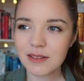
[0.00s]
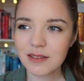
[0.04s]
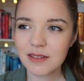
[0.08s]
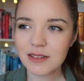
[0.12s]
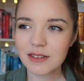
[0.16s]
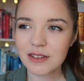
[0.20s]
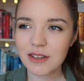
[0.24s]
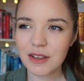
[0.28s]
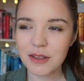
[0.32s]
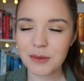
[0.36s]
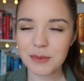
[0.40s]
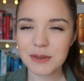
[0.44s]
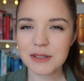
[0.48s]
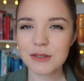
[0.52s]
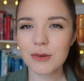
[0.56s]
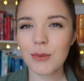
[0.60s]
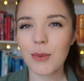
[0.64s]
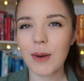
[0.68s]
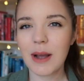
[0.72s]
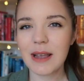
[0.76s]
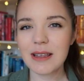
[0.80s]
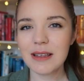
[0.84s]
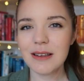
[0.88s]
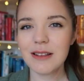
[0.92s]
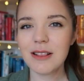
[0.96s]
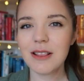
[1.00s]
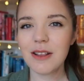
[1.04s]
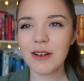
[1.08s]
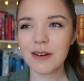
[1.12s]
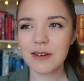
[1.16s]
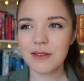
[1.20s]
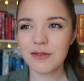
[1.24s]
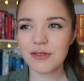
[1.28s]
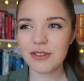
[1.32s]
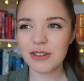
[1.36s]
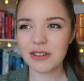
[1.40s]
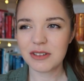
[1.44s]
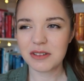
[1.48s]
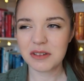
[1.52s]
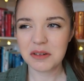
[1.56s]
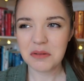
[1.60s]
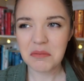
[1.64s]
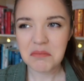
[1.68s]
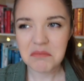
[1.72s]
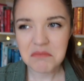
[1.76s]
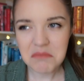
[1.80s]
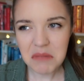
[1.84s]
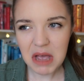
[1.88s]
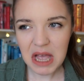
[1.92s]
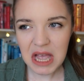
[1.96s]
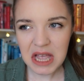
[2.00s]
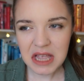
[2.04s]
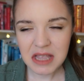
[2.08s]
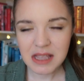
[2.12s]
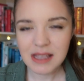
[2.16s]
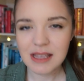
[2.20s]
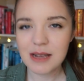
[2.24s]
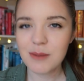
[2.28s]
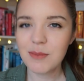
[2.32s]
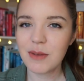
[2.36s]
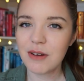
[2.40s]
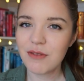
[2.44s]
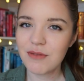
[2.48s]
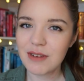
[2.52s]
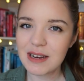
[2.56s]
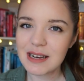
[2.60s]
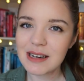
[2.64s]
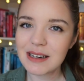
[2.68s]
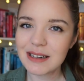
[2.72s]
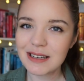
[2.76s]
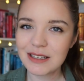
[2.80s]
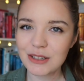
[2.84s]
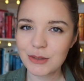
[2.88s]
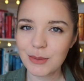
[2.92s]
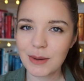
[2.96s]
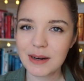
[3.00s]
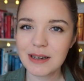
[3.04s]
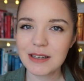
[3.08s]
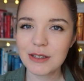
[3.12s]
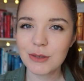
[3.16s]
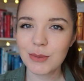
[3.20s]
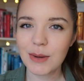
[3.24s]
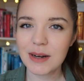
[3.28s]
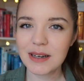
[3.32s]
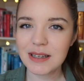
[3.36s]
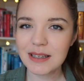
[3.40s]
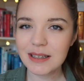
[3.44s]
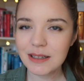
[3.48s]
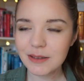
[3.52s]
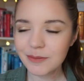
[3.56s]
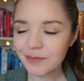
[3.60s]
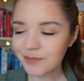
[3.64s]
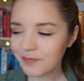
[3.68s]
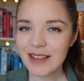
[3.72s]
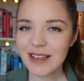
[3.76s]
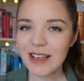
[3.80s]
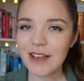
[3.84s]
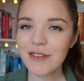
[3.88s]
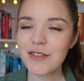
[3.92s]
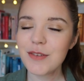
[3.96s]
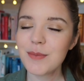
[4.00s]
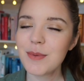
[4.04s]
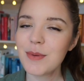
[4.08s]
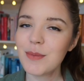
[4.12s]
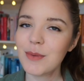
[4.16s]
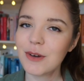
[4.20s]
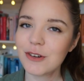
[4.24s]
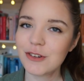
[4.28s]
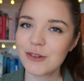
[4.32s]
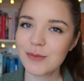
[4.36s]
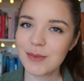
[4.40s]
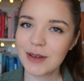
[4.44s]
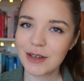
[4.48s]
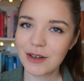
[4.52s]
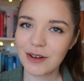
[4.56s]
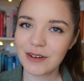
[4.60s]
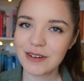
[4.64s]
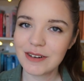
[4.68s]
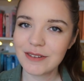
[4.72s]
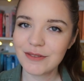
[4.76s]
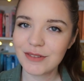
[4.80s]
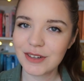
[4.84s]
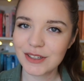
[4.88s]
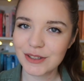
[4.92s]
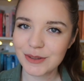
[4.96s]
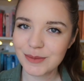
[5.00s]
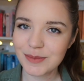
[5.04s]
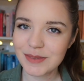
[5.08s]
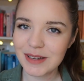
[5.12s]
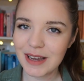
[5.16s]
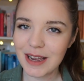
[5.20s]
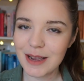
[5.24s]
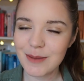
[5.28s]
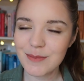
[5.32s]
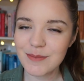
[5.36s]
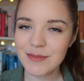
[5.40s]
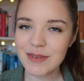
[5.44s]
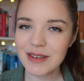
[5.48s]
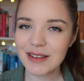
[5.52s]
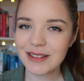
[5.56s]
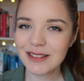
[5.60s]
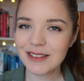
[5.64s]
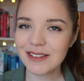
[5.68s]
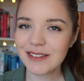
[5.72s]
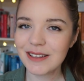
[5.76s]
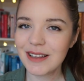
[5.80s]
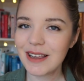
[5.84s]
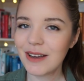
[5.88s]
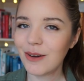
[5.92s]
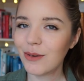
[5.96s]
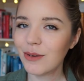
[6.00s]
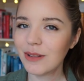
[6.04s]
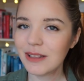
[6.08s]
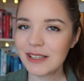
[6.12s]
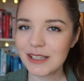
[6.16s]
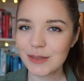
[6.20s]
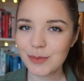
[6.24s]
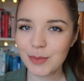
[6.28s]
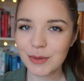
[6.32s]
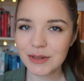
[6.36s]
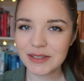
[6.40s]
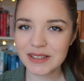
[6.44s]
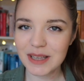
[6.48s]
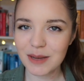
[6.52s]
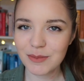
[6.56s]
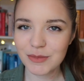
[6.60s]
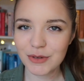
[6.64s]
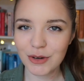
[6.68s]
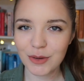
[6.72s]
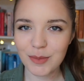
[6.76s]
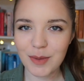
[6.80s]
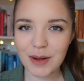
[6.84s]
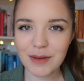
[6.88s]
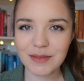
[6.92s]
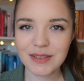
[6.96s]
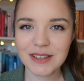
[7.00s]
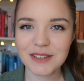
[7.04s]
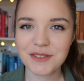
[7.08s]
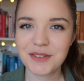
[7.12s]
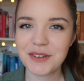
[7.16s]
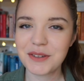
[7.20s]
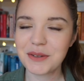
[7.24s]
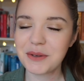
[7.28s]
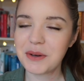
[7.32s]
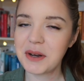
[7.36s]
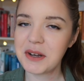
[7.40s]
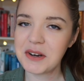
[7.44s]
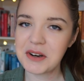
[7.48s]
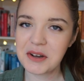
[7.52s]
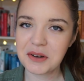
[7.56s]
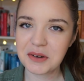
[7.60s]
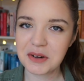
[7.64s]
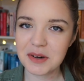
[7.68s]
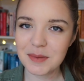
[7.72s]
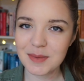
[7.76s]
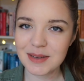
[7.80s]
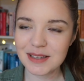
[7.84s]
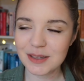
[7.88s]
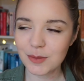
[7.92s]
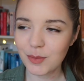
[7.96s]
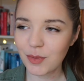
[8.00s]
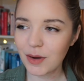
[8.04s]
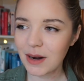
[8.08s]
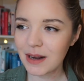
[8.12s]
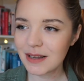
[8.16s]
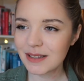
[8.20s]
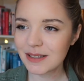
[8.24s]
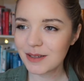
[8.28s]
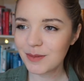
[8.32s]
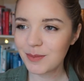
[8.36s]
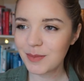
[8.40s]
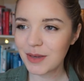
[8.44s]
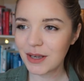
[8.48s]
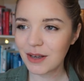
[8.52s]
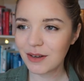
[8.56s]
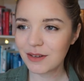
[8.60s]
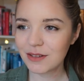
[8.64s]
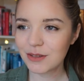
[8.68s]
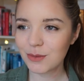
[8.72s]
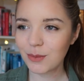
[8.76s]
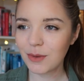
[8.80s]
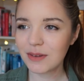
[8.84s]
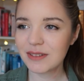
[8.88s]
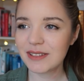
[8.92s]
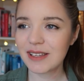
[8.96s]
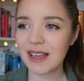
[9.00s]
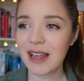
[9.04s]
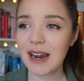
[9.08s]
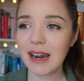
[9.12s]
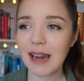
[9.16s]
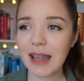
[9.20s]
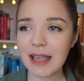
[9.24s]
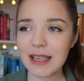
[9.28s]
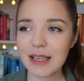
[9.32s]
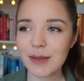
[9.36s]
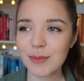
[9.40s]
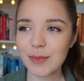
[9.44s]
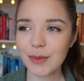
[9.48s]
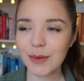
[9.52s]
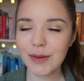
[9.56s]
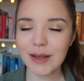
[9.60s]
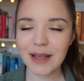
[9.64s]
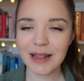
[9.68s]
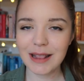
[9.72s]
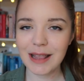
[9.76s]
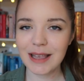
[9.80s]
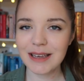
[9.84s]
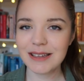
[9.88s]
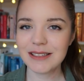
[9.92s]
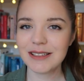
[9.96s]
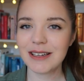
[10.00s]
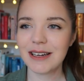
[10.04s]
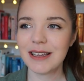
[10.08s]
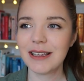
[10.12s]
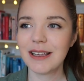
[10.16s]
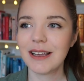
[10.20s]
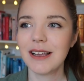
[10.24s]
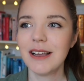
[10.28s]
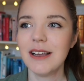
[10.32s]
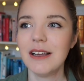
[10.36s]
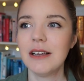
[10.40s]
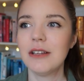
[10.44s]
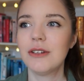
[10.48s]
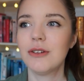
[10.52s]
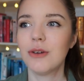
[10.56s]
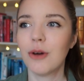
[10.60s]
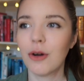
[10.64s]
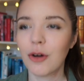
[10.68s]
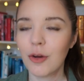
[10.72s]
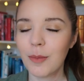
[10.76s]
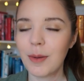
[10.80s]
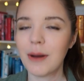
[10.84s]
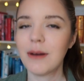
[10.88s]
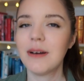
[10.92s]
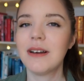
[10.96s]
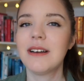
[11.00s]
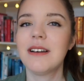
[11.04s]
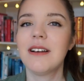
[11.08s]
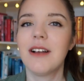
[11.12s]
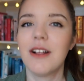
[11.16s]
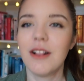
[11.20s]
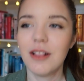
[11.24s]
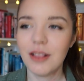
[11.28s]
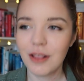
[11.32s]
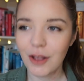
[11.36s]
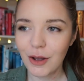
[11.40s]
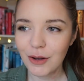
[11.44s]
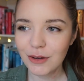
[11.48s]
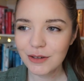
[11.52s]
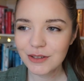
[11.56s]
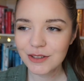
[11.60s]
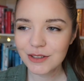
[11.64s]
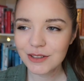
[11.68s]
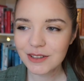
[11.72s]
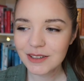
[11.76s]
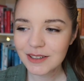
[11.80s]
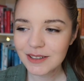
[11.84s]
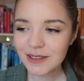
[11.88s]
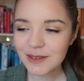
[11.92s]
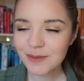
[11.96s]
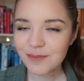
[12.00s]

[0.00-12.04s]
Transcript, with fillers: So there was quite a lot of just meh in my reading in twenty twenty. If you've been watching my content for some time, all these books I'm talking about in this video are not going to be surprising, because once I like a book, I like to like talk about it a lot.